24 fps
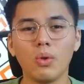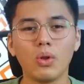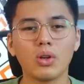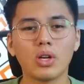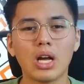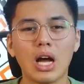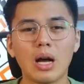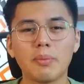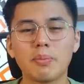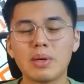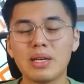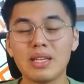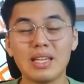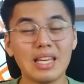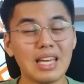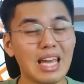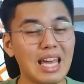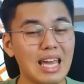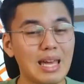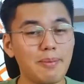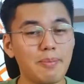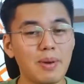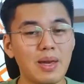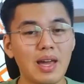we'll copy the
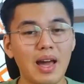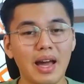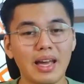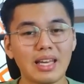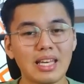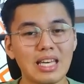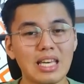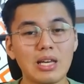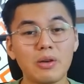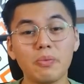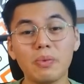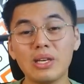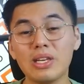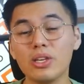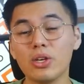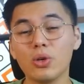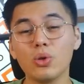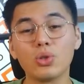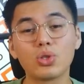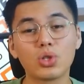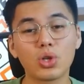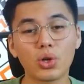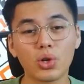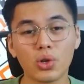API key we
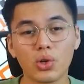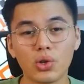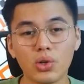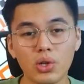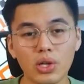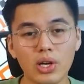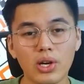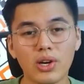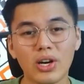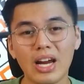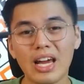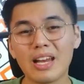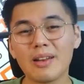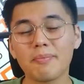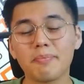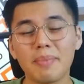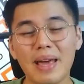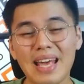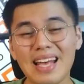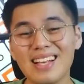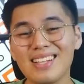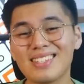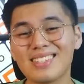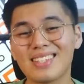used earlier and
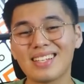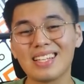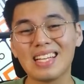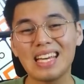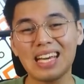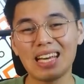paste it